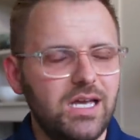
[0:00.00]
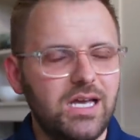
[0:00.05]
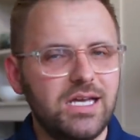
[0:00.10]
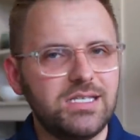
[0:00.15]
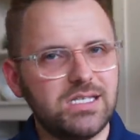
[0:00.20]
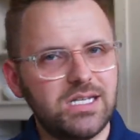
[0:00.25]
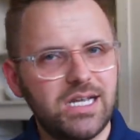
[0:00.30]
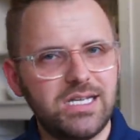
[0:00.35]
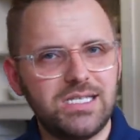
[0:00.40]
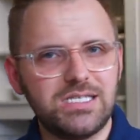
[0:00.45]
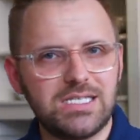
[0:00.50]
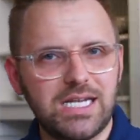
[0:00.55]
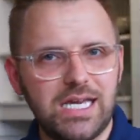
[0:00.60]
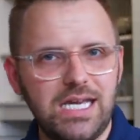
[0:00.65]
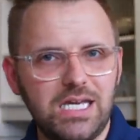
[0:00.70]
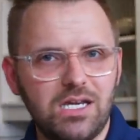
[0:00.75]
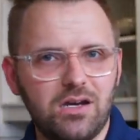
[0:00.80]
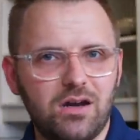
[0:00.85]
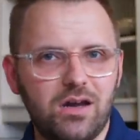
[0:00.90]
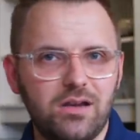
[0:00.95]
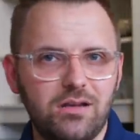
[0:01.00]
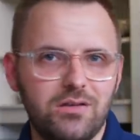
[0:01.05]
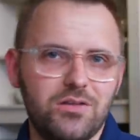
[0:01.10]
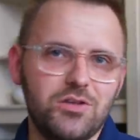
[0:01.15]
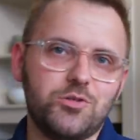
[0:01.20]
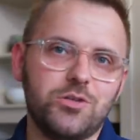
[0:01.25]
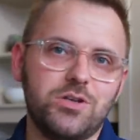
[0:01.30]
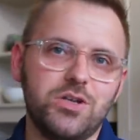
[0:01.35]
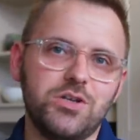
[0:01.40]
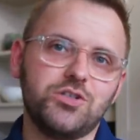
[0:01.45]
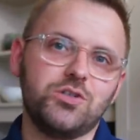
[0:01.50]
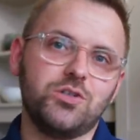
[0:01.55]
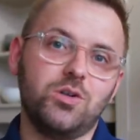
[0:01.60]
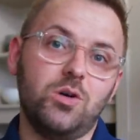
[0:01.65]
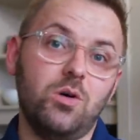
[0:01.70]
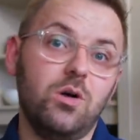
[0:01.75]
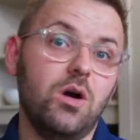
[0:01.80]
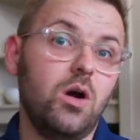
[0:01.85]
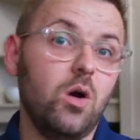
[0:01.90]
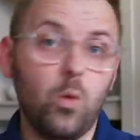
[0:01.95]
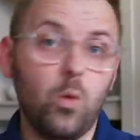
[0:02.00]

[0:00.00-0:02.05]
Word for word: it's a nice take on the traditional